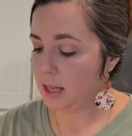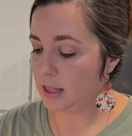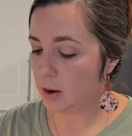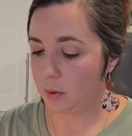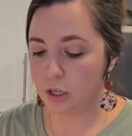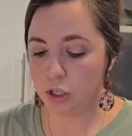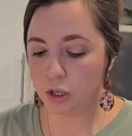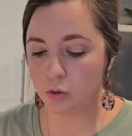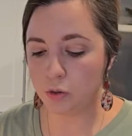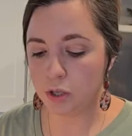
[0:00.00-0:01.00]
that we
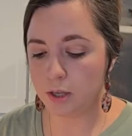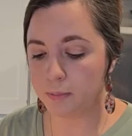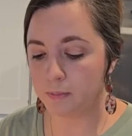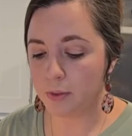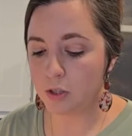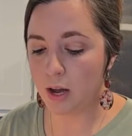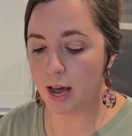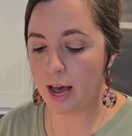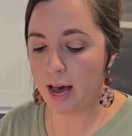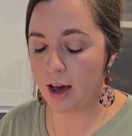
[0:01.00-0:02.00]
juiced. So I
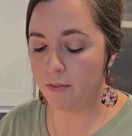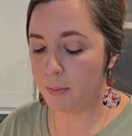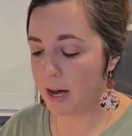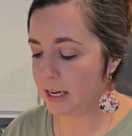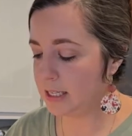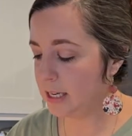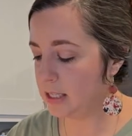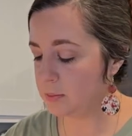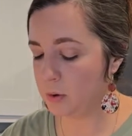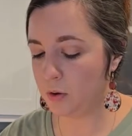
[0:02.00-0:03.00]
have about a
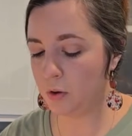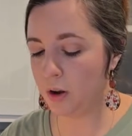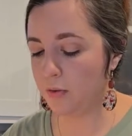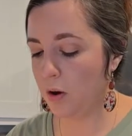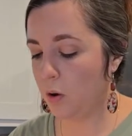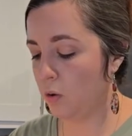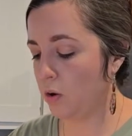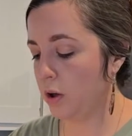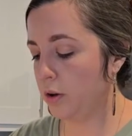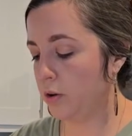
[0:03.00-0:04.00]
teaspoon of whole
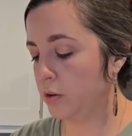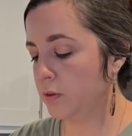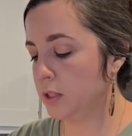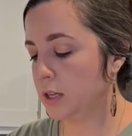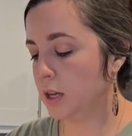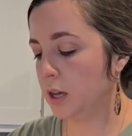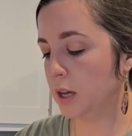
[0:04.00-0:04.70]
cloves,